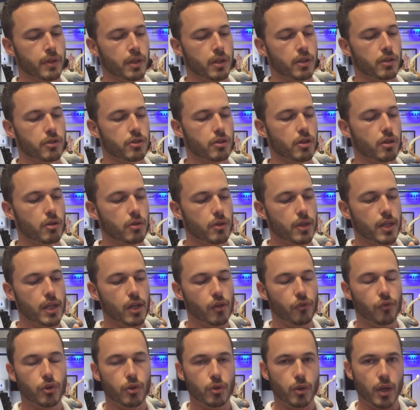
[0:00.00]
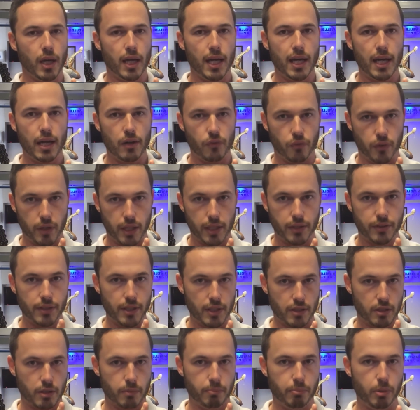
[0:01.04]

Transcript: So if you have a disc